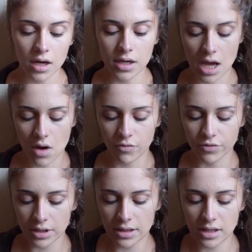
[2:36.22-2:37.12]
Now,
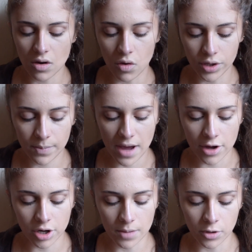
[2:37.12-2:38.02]
really the only
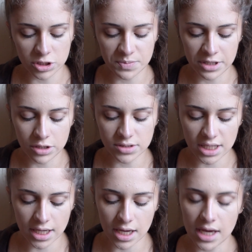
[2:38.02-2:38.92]
powder I'm going to be
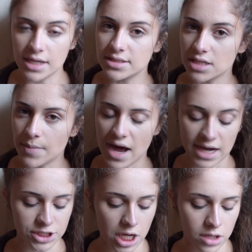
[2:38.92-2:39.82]
using is some
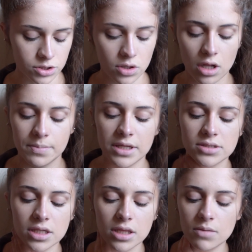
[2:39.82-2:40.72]
eyeshadow, so I'll be
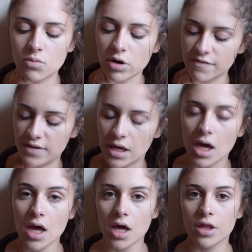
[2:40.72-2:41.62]
using the Morphe
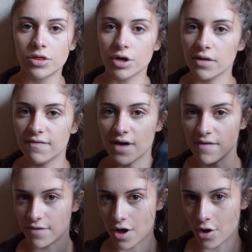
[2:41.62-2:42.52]

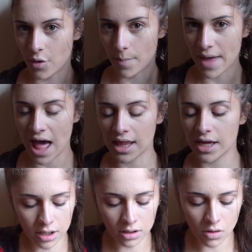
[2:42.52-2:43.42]
350
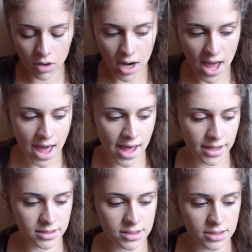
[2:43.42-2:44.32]
palette. Laura
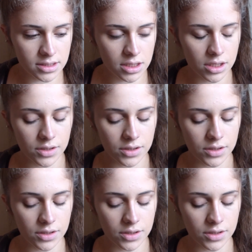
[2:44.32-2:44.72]
has,